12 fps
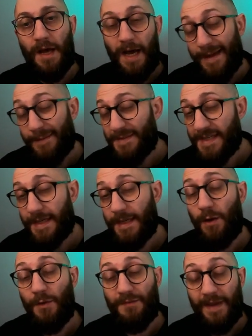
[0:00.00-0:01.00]
I'm taking
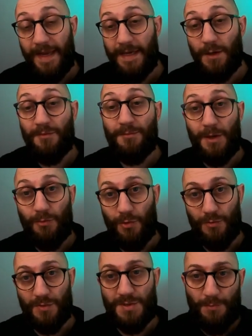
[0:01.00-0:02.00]
off any of my
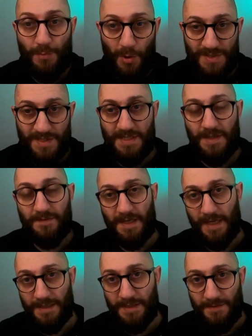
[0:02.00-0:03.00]
runes, positive and
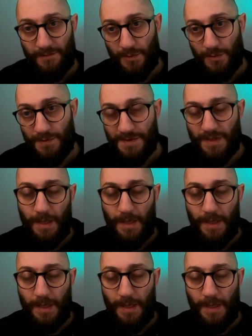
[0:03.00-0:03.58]
negative runes.